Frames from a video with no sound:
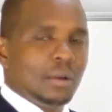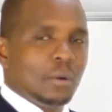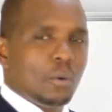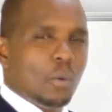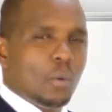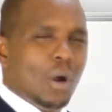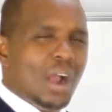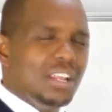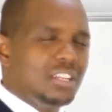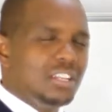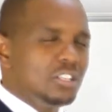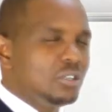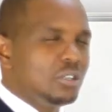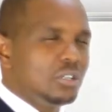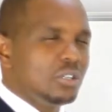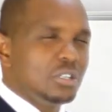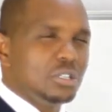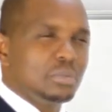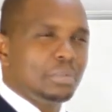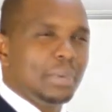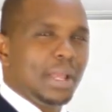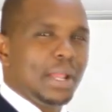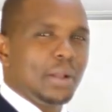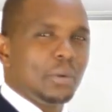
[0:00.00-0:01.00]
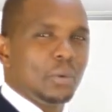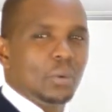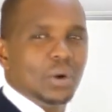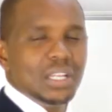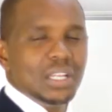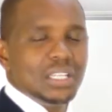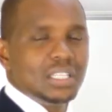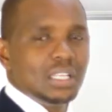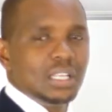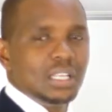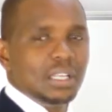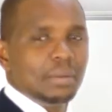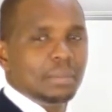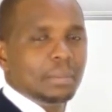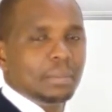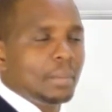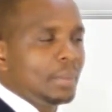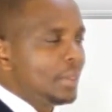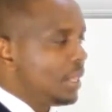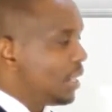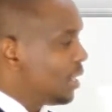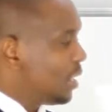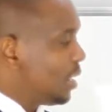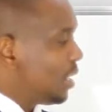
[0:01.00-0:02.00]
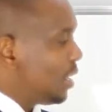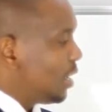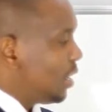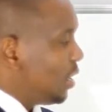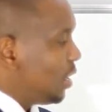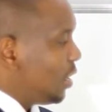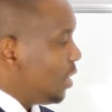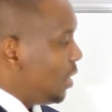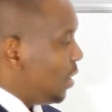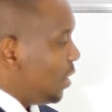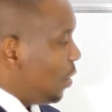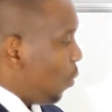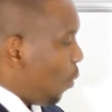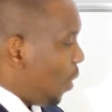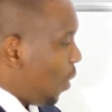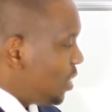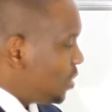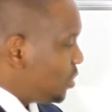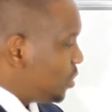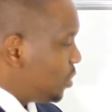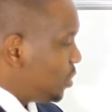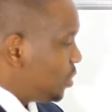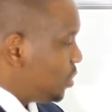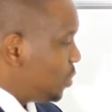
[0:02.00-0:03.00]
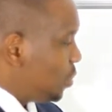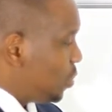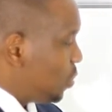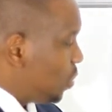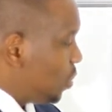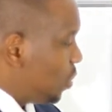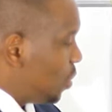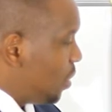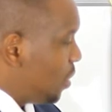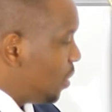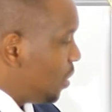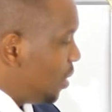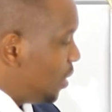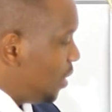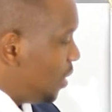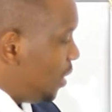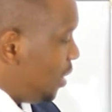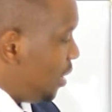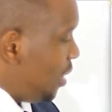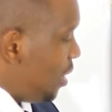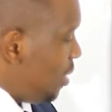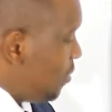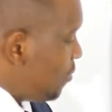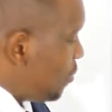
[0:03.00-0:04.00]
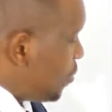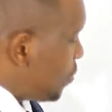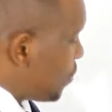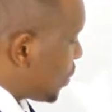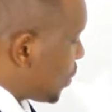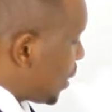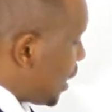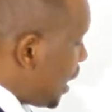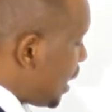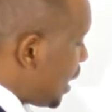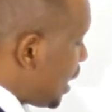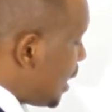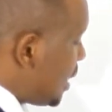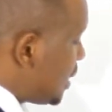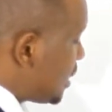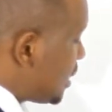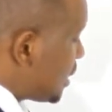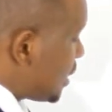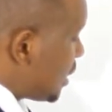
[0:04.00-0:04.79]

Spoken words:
why should you spend wisely? Why should you, if you've realized